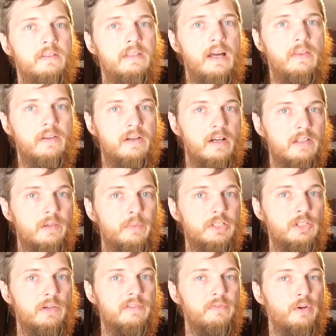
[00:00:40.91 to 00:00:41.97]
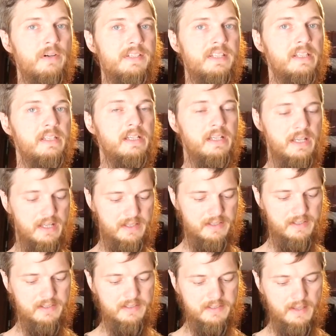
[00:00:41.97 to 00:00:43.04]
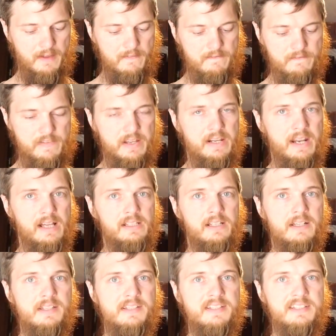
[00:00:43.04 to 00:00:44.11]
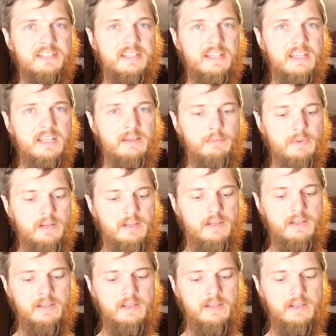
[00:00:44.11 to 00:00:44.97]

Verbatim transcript: Now the color we chose for our ceiling is Vanilla Steam.